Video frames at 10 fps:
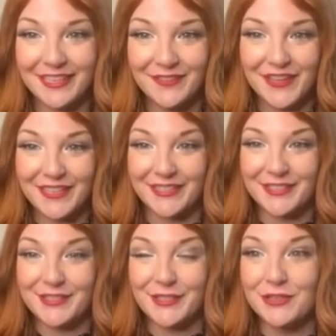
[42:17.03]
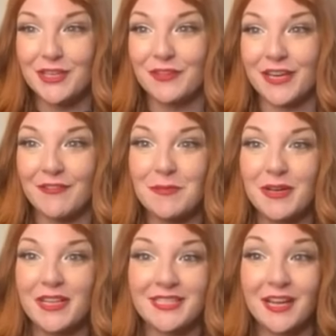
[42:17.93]
The effects are so different. Yeah.
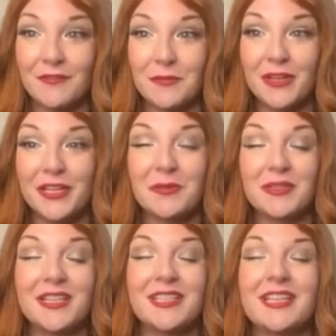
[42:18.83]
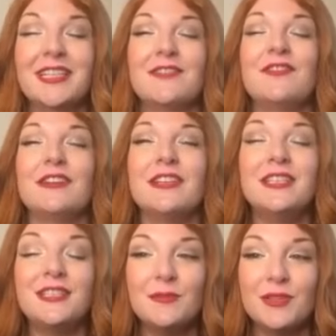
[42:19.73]
Everybody that's not familiar with this, it is
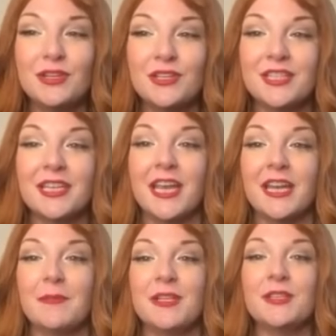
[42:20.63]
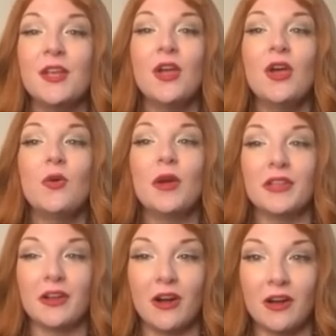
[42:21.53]
very similar to cannabis where
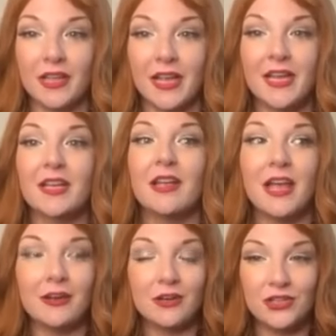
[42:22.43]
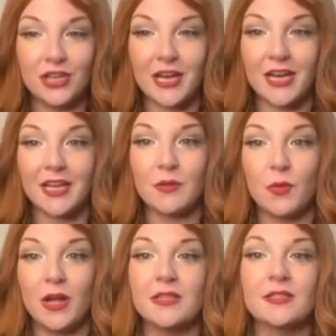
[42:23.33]
there are like energetic
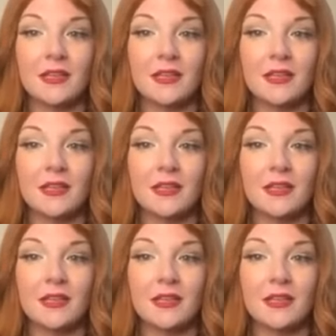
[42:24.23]
ones.